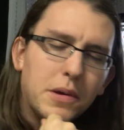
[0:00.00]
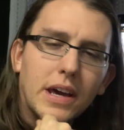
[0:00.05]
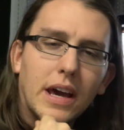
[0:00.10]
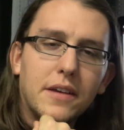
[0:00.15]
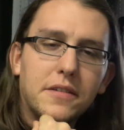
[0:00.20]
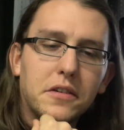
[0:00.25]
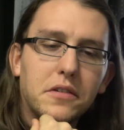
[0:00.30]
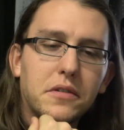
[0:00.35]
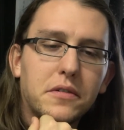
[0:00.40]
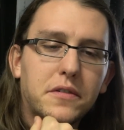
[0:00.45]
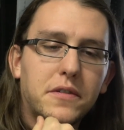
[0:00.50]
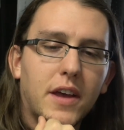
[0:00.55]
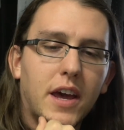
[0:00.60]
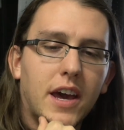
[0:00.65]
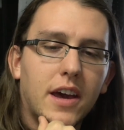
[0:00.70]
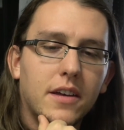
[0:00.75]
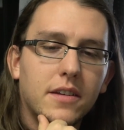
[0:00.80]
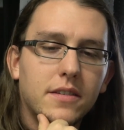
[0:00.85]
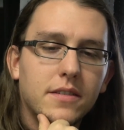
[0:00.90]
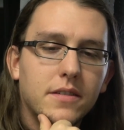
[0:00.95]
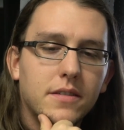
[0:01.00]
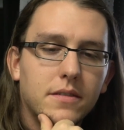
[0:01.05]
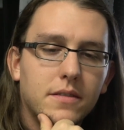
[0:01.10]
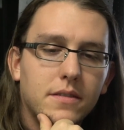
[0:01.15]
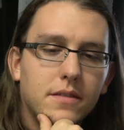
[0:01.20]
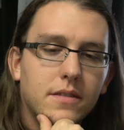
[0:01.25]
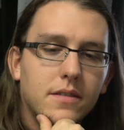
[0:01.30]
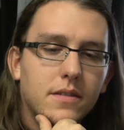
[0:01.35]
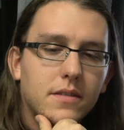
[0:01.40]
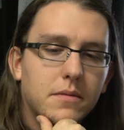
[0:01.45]
you guys understand
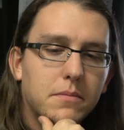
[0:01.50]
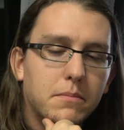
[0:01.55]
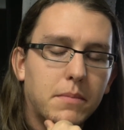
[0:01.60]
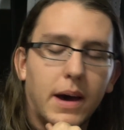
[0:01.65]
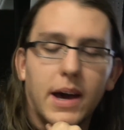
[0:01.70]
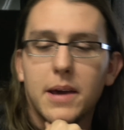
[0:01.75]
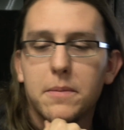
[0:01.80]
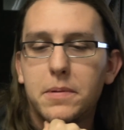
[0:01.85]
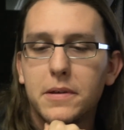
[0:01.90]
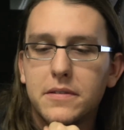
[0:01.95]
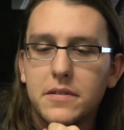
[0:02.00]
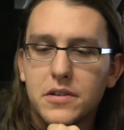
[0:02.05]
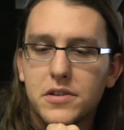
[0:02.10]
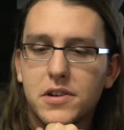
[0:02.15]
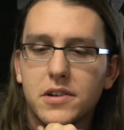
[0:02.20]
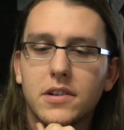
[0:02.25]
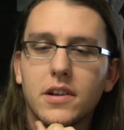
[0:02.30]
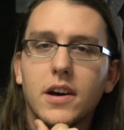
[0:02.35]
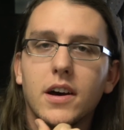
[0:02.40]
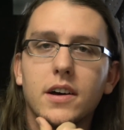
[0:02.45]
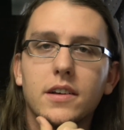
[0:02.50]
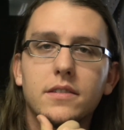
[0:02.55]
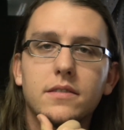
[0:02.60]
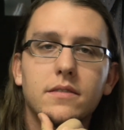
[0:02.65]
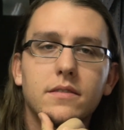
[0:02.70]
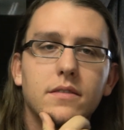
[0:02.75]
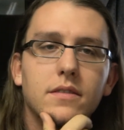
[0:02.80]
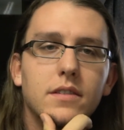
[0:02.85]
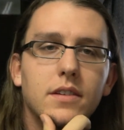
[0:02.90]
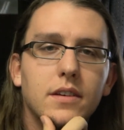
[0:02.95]
my position
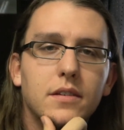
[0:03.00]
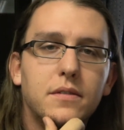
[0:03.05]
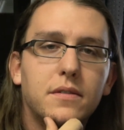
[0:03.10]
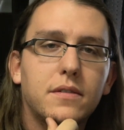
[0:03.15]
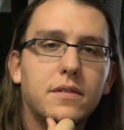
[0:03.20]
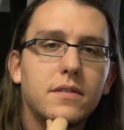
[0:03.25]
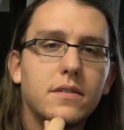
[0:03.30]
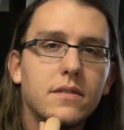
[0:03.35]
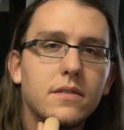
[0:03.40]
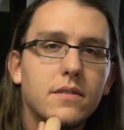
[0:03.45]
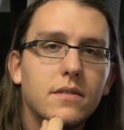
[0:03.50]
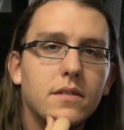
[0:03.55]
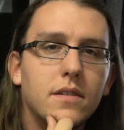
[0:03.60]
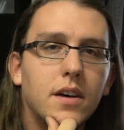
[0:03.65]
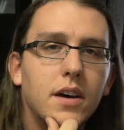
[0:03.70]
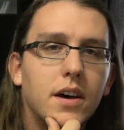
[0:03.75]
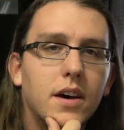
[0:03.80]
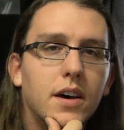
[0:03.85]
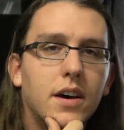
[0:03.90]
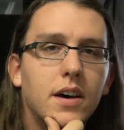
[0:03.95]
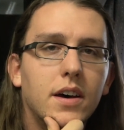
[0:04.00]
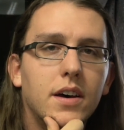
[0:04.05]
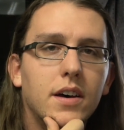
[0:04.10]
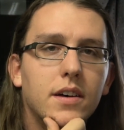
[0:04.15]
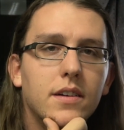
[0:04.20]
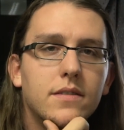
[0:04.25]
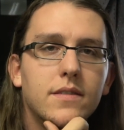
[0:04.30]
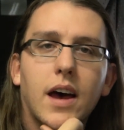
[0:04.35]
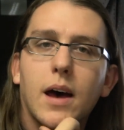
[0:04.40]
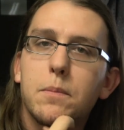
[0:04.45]
on this
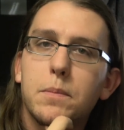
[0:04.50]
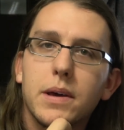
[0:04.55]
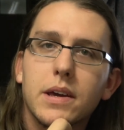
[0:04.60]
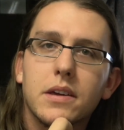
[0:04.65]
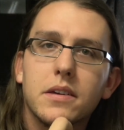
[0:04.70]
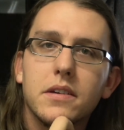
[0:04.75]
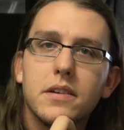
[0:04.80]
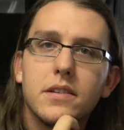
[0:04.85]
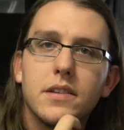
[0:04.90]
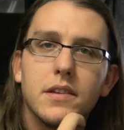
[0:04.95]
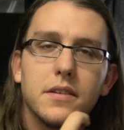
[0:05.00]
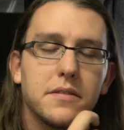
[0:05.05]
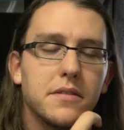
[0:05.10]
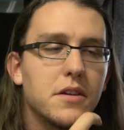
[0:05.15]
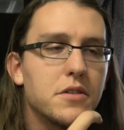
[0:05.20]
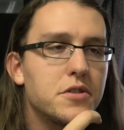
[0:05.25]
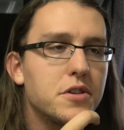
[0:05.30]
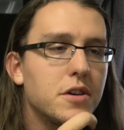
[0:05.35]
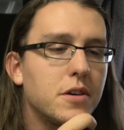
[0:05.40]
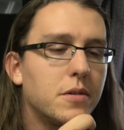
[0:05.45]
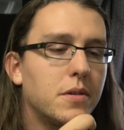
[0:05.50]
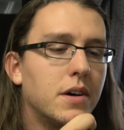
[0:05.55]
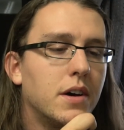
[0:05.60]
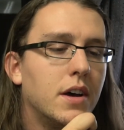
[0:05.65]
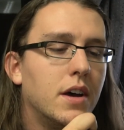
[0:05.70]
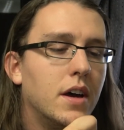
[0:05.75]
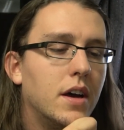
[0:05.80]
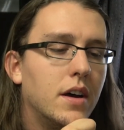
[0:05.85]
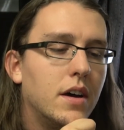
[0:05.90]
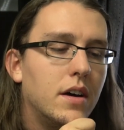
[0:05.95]
topic, this issue.
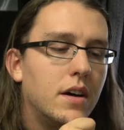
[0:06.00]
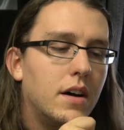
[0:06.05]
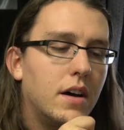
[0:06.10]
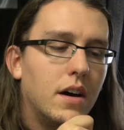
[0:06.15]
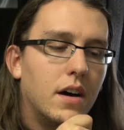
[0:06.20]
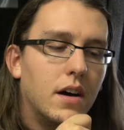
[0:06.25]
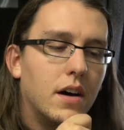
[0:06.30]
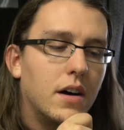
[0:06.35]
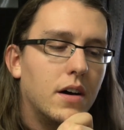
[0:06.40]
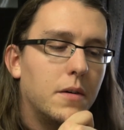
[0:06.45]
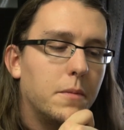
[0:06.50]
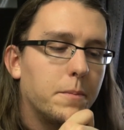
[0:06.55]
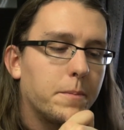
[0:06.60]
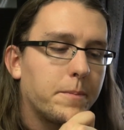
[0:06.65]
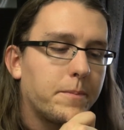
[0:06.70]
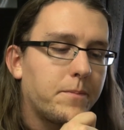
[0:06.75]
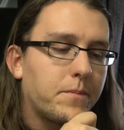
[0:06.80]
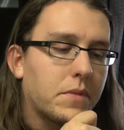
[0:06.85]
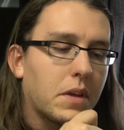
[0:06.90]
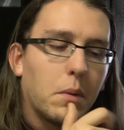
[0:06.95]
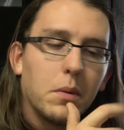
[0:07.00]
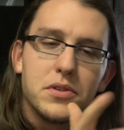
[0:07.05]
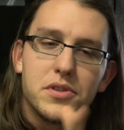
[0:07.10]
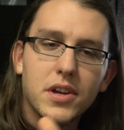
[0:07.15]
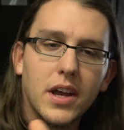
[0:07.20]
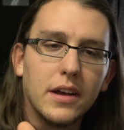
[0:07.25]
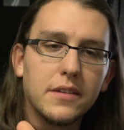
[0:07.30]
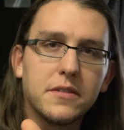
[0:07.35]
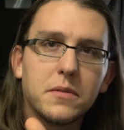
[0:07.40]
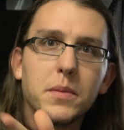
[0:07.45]
I want
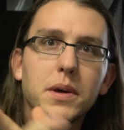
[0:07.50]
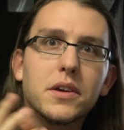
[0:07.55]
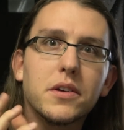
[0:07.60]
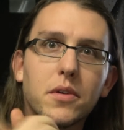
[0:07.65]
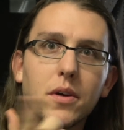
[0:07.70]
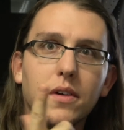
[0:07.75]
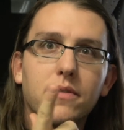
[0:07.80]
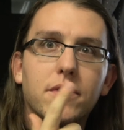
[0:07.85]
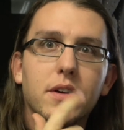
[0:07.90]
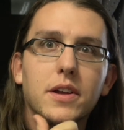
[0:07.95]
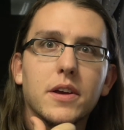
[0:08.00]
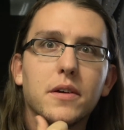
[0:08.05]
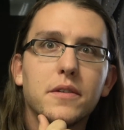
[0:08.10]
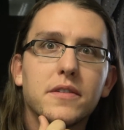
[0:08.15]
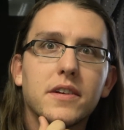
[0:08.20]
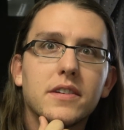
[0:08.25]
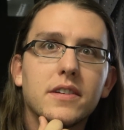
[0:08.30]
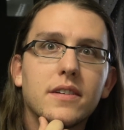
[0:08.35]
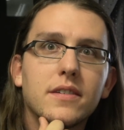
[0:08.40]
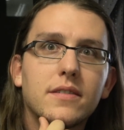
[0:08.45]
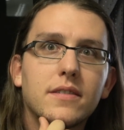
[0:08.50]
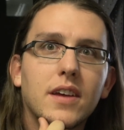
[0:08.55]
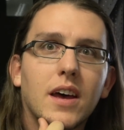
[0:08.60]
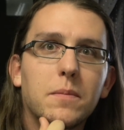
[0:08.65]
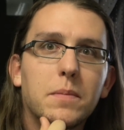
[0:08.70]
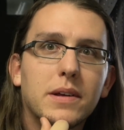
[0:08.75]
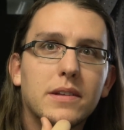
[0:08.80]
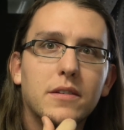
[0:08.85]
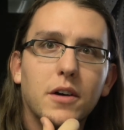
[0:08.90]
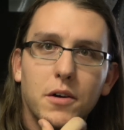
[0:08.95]
you guys to make your own videos on this
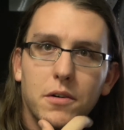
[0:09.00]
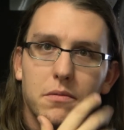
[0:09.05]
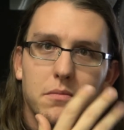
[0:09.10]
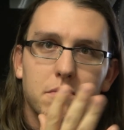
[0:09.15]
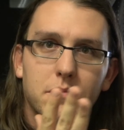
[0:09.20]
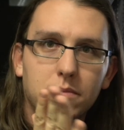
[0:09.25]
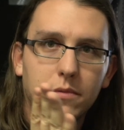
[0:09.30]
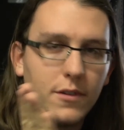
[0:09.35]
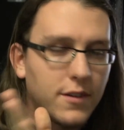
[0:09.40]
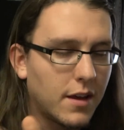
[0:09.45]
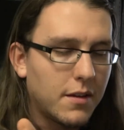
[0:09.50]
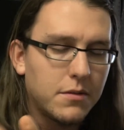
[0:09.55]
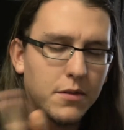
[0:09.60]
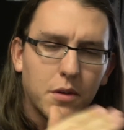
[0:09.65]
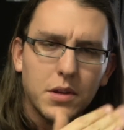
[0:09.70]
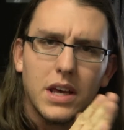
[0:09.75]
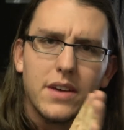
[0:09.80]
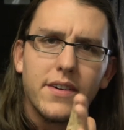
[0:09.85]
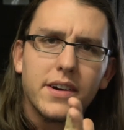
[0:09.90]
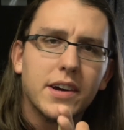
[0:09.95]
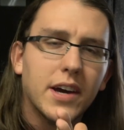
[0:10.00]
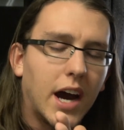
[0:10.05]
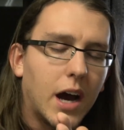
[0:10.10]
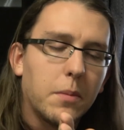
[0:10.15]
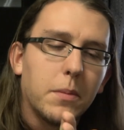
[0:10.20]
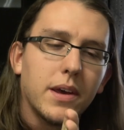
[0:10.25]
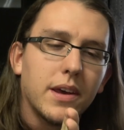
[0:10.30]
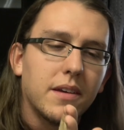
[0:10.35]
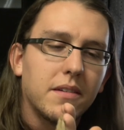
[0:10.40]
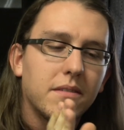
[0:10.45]
topic. Don't leave a
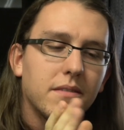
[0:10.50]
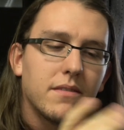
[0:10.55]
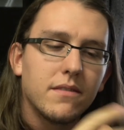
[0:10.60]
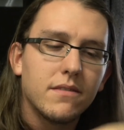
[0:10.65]
comment